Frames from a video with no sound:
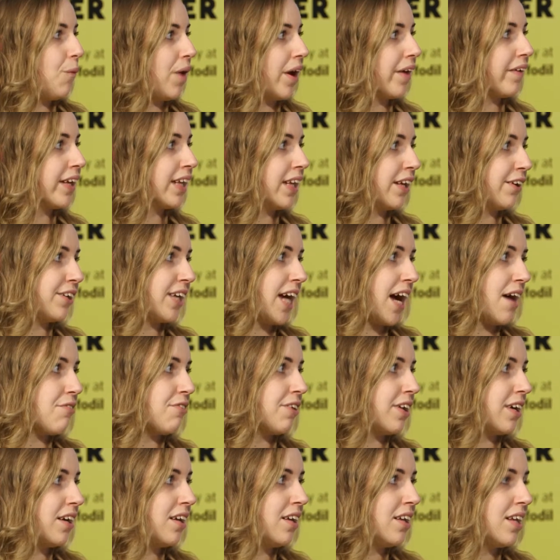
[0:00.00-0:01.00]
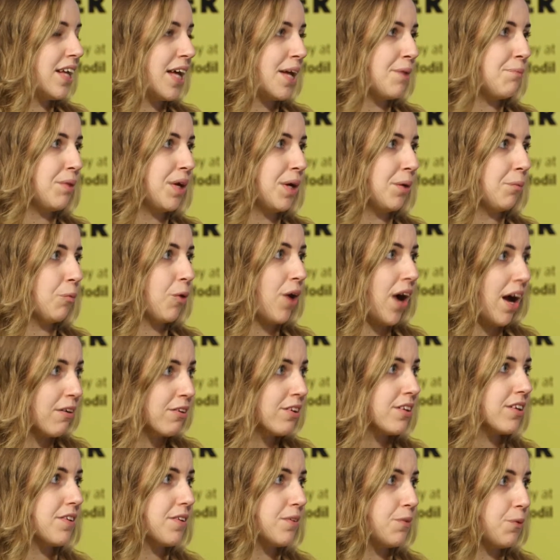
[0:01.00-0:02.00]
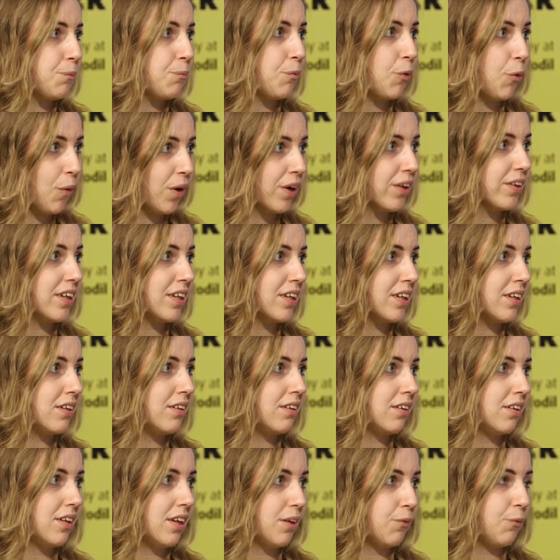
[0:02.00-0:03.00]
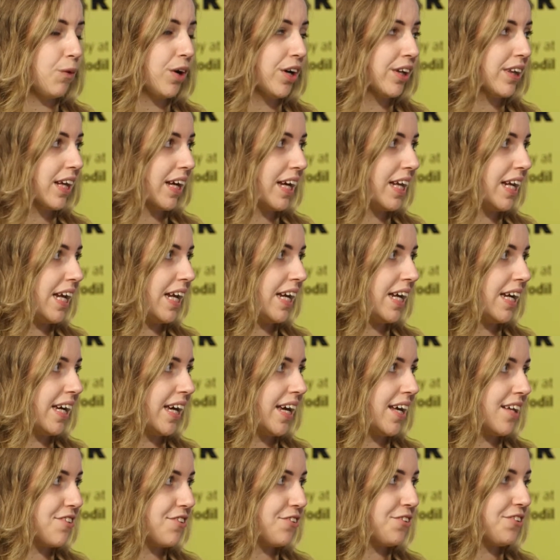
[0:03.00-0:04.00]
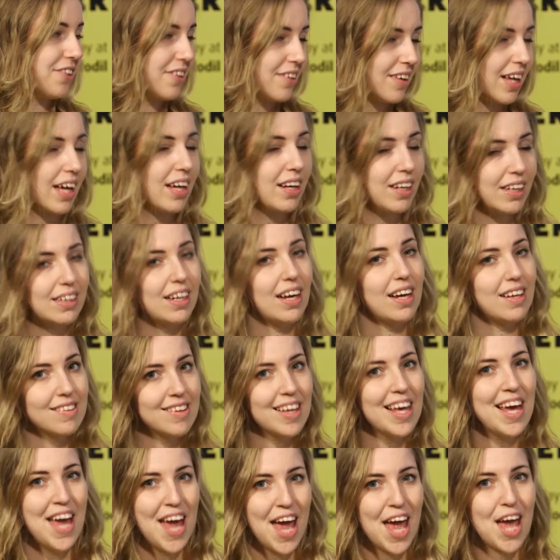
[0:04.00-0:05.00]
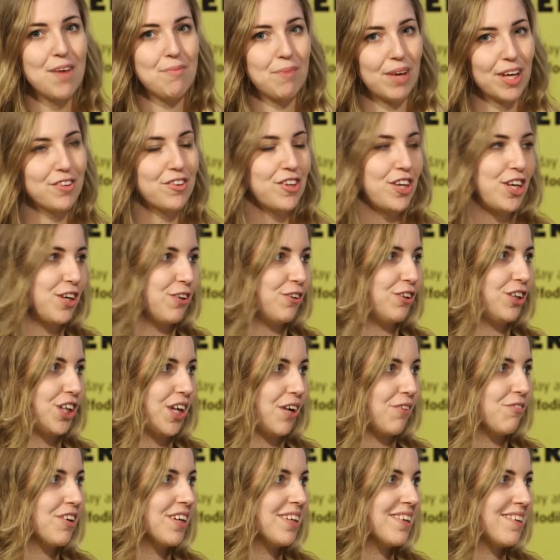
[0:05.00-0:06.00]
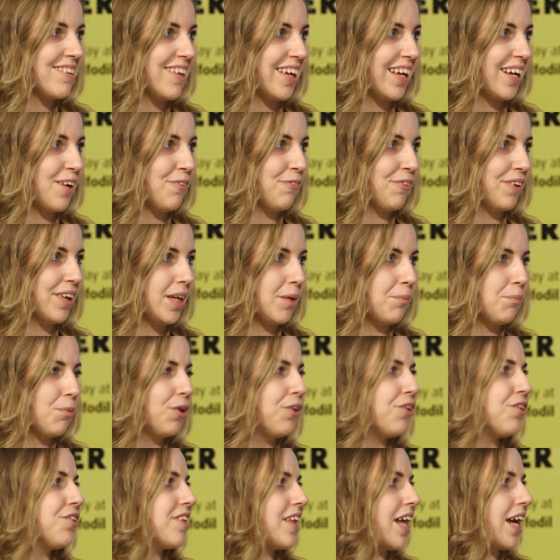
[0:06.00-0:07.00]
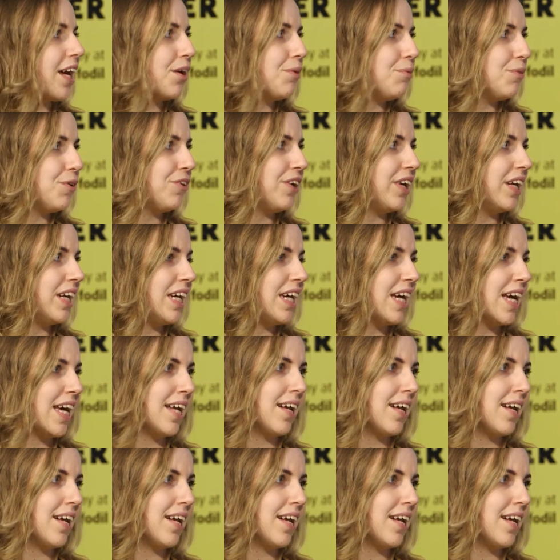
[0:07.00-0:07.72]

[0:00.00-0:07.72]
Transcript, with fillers: wearing their daffodil and being proud to support the, the work the Canadian Cancer Society does, it makes a huge difference and it really pulls that community